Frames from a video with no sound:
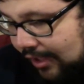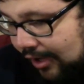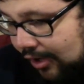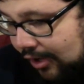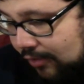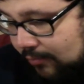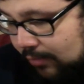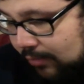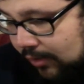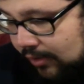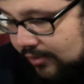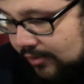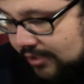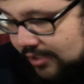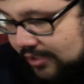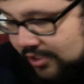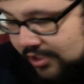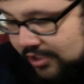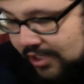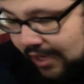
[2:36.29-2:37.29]
Unplugged,
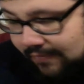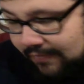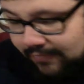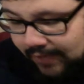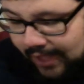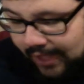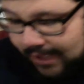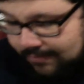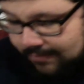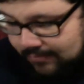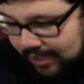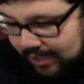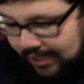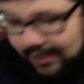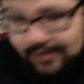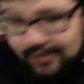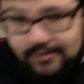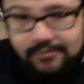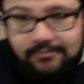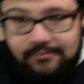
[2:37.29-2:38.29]
Jeff Lamb,
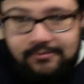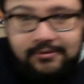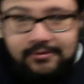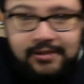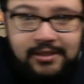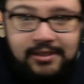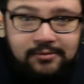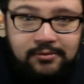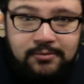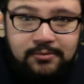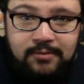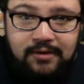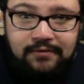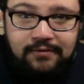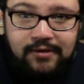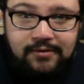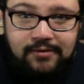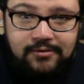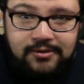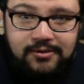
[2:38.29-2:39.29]
and this one's my
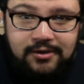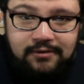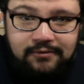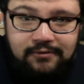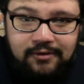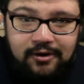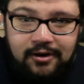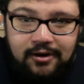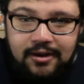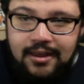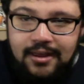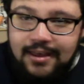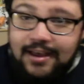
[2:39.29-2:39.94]
favourite so far.